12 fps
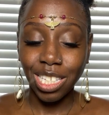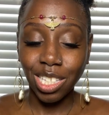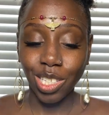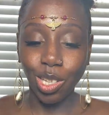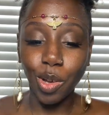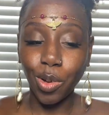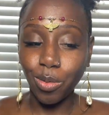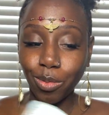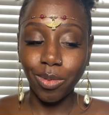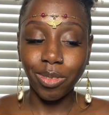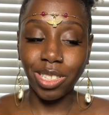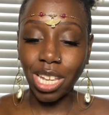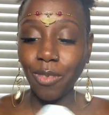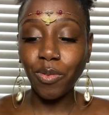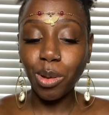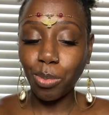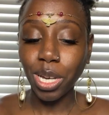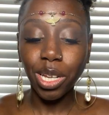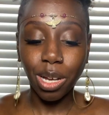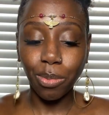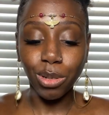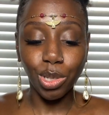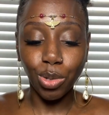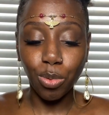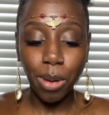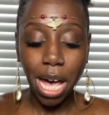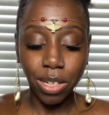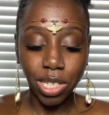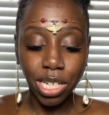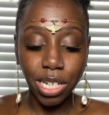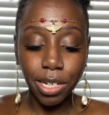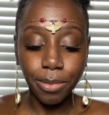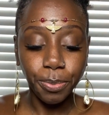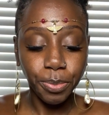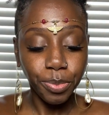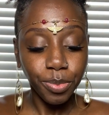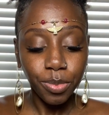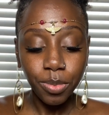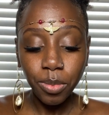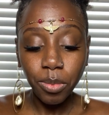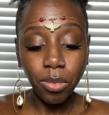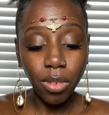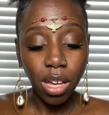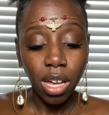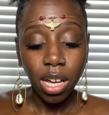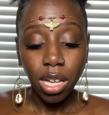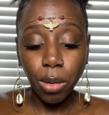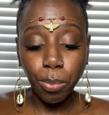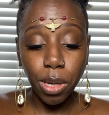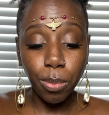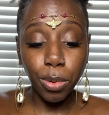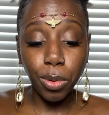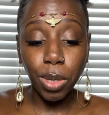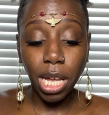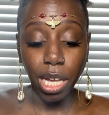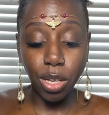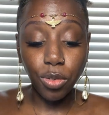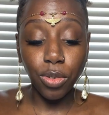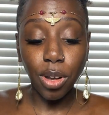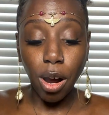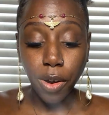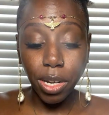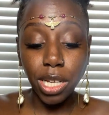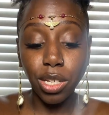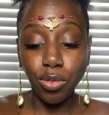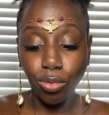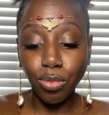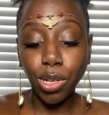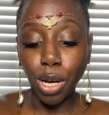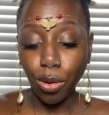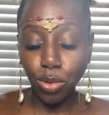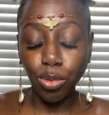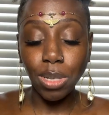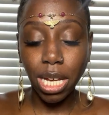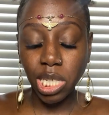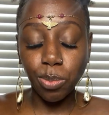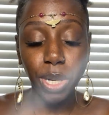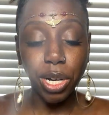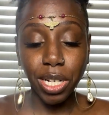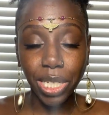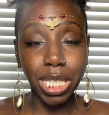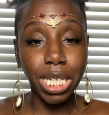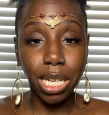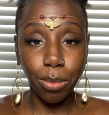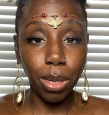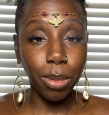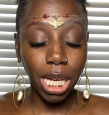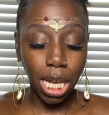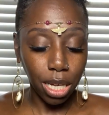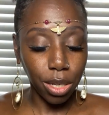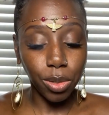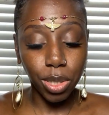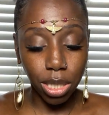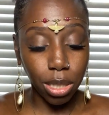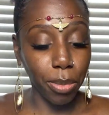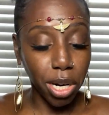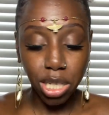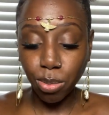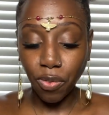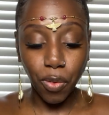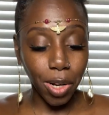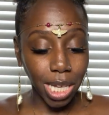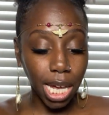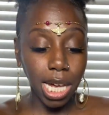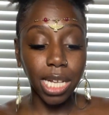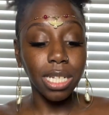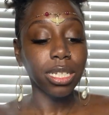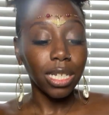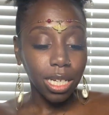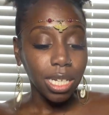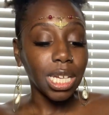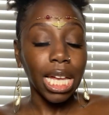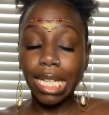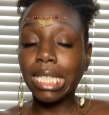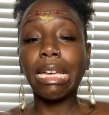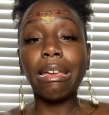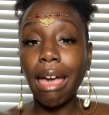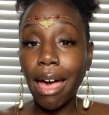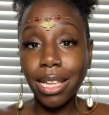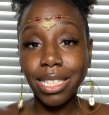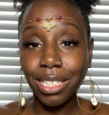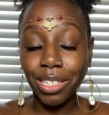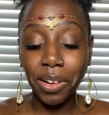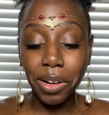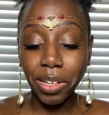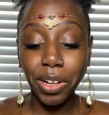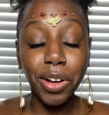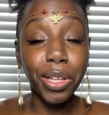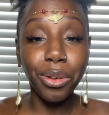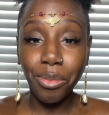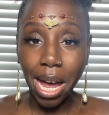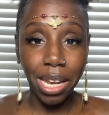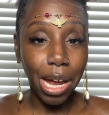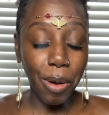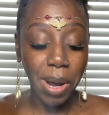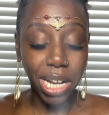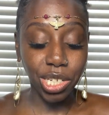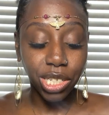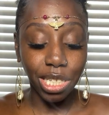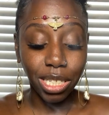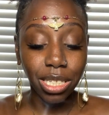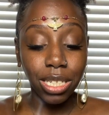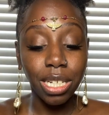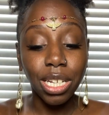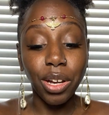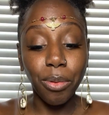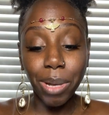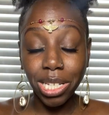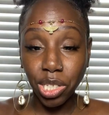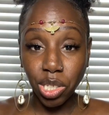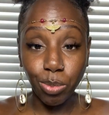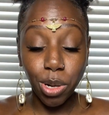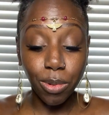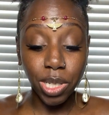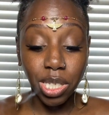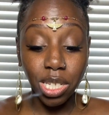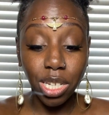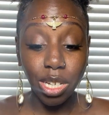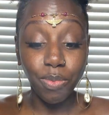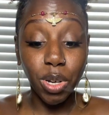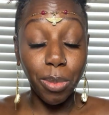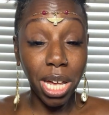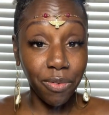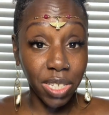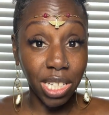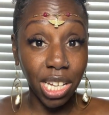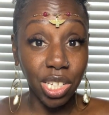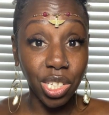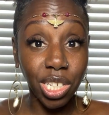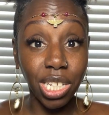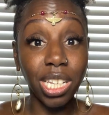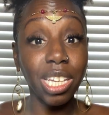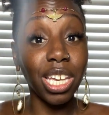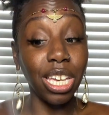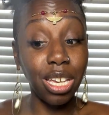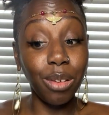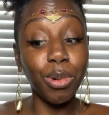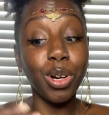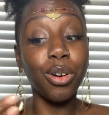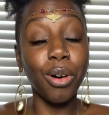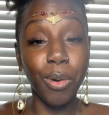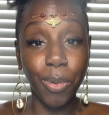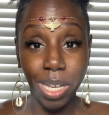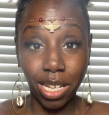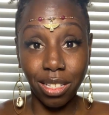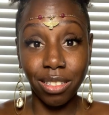So definitely picking up on 2 pals here. The people that you already, you know, you experiencing the BBLs, the birds before land, it's a yes. You're in the right direction. Your message has been received. Your manifestation, keep going,